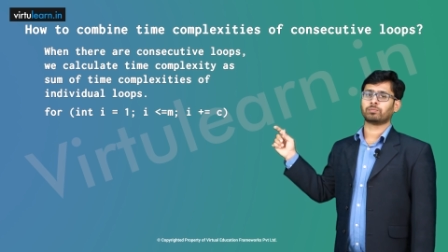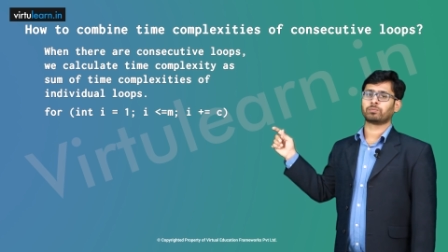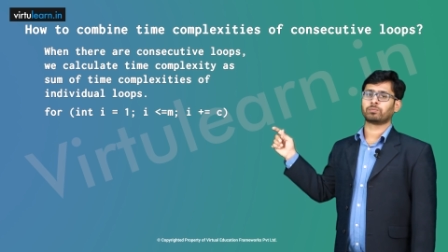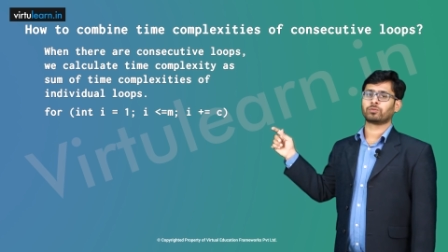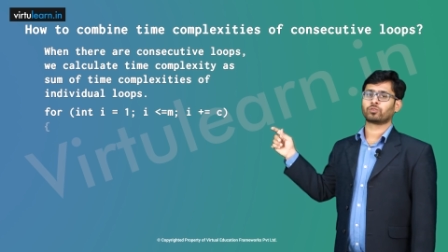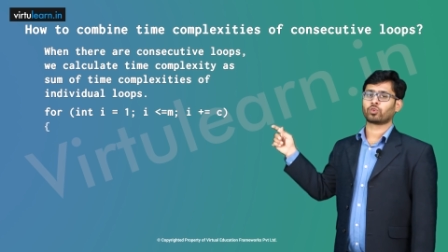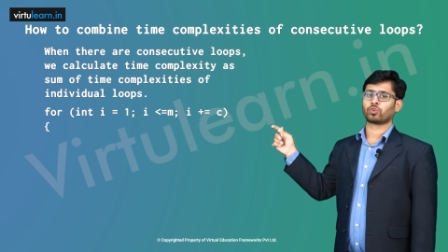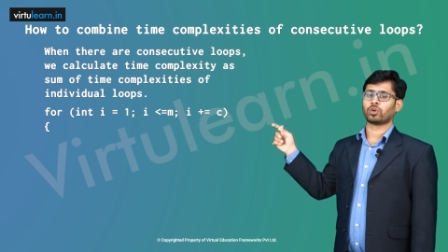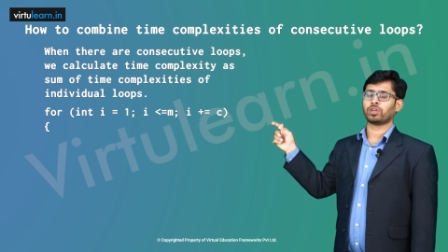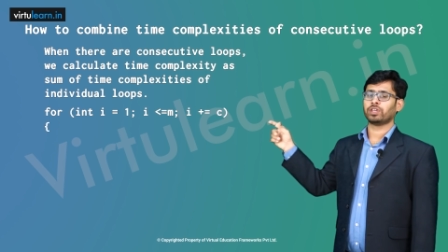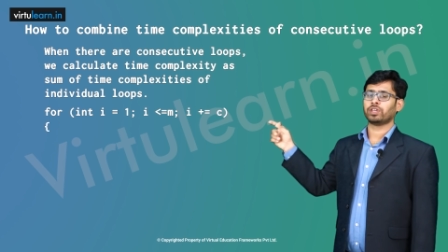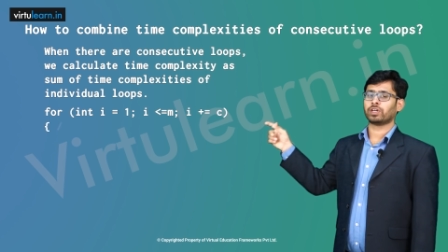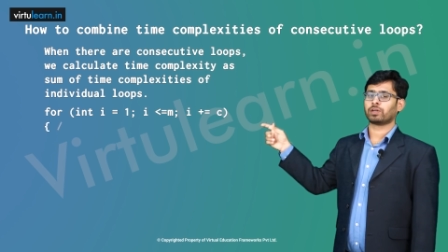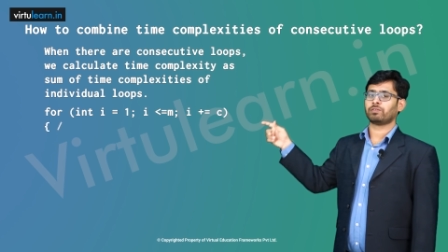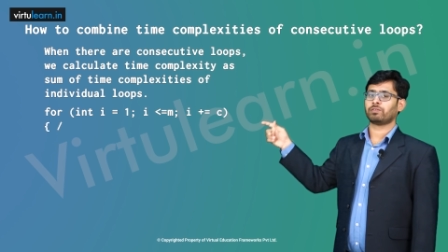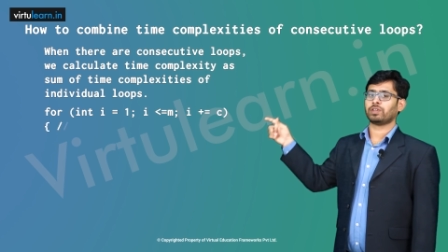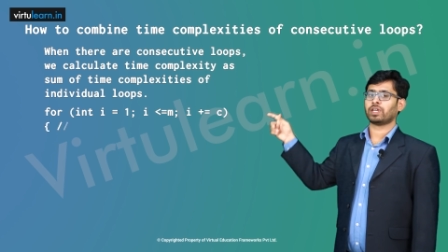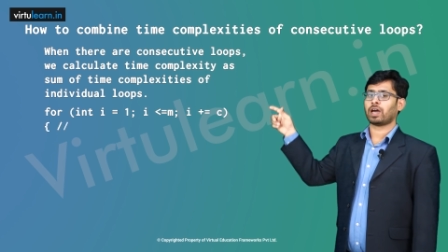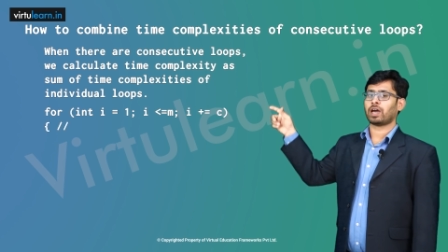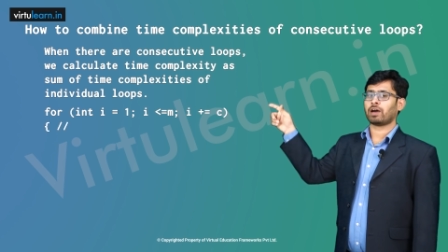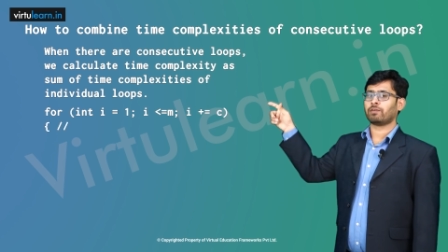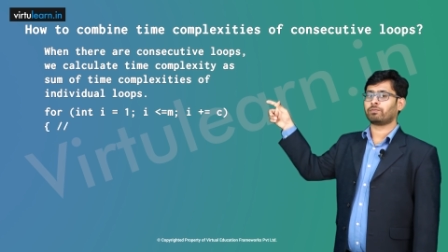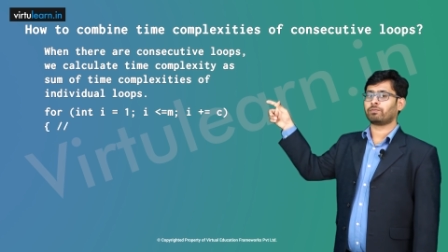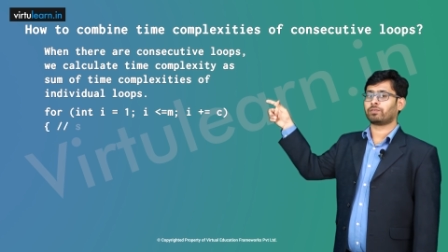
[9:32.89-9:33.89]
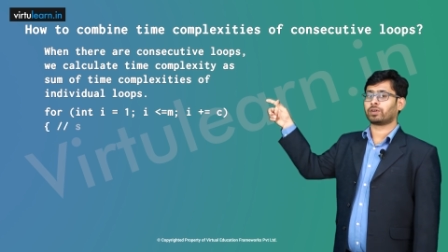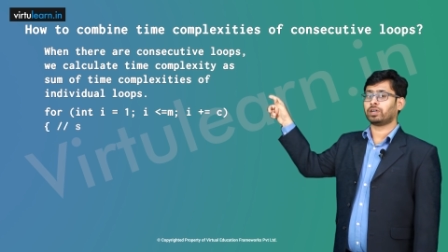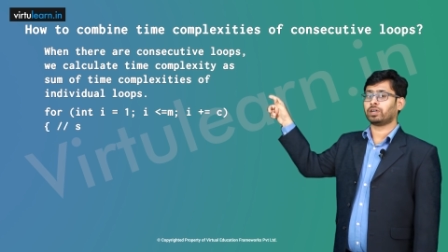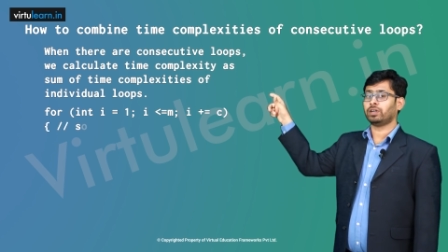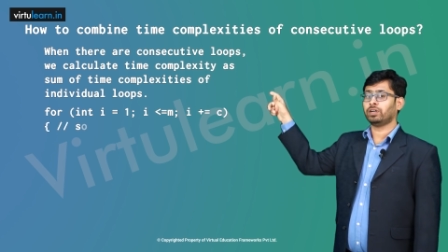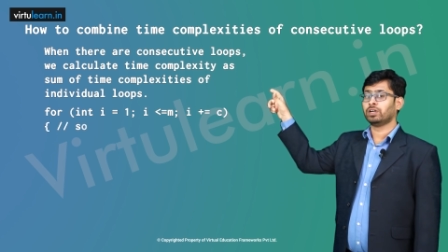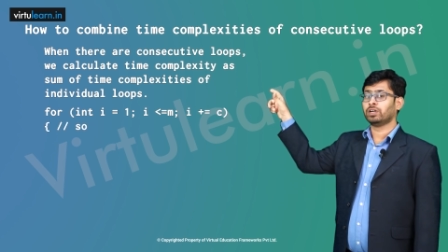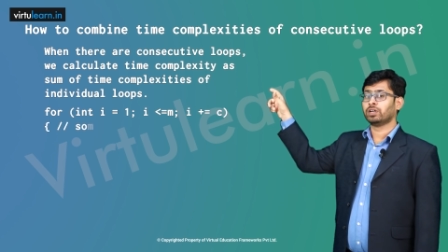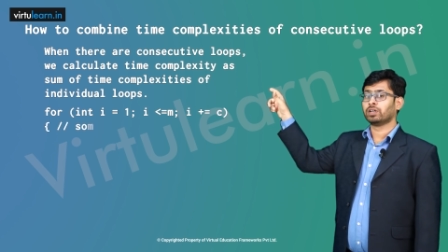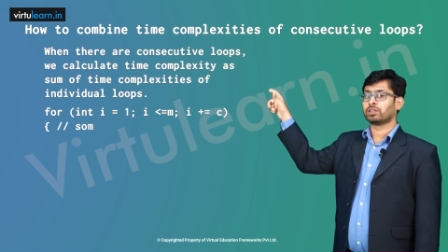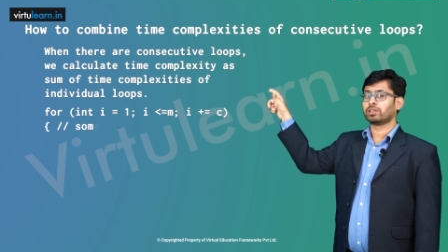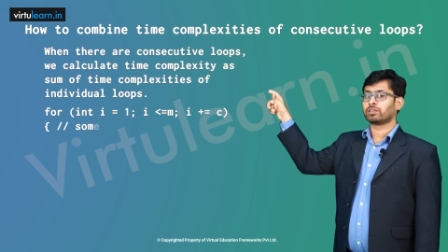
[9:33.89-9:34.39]
So here we have
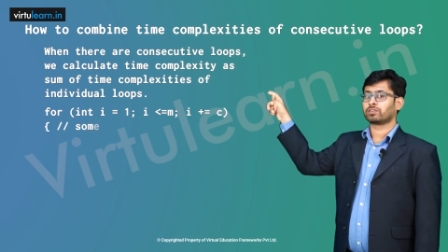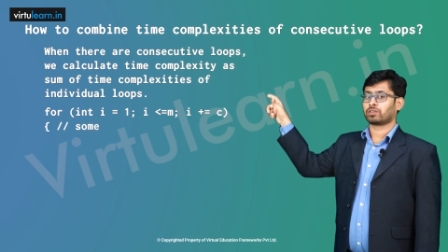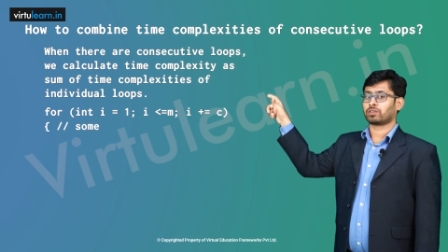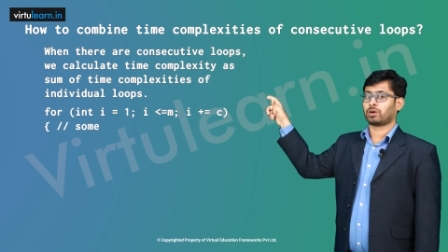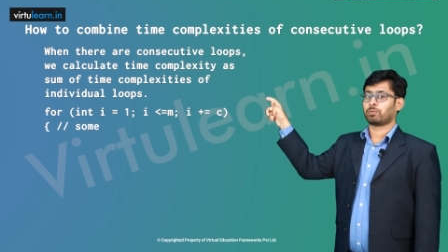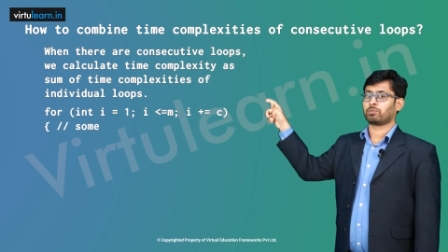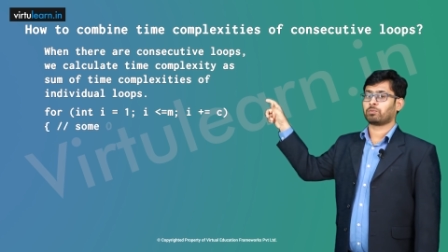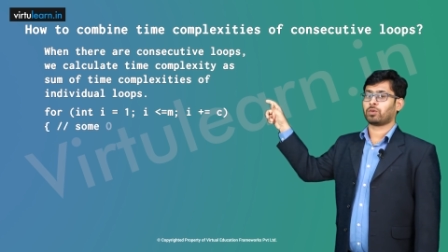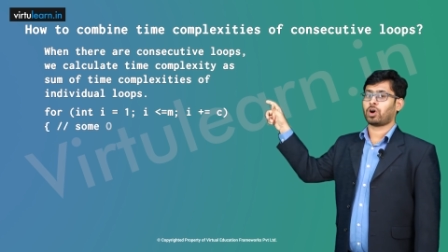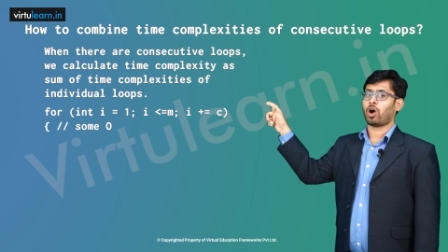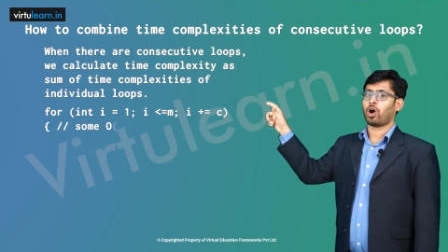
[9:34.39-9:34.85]
for some